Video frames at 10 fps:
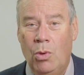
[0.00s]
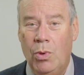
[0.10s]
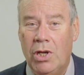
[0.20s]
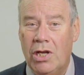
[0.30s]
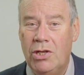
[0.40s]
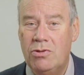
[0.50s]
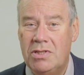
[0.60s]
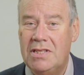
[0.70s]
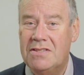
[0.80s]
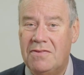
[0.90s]
We are
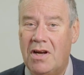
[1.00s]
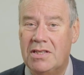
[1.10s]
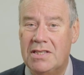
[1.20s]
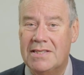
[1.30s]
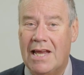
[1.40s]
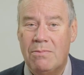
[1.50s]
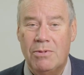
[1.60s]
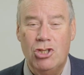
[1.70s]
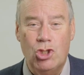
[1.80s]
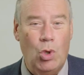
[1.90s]
using these findings to help
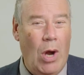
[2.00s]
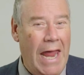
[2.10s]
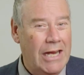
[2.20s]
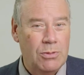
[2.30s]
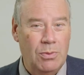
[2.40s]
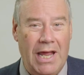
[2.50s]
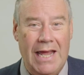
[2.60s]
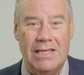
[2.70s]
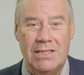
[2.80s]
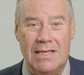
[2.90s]
ensure equitable
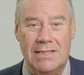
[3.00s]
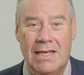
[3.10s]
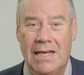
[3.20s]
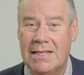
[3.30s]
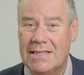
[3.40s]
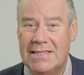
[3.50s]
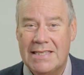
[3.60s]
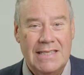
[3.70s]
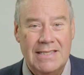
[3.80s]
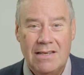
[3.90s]
access to this
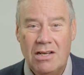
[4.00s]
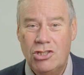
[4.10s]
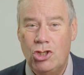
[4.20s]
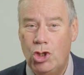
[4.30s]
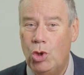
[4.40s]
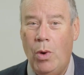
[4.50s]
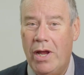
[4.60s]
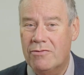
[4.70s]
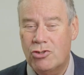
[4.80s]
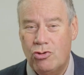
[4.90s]
exciting new
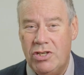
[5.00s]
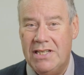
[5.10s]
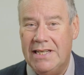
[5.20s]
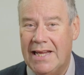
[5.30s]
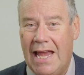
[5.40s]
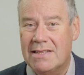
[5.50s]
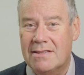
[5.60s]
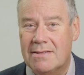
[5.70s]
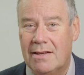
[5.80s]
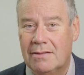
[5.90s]
way of treating
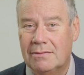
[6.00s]
cancer.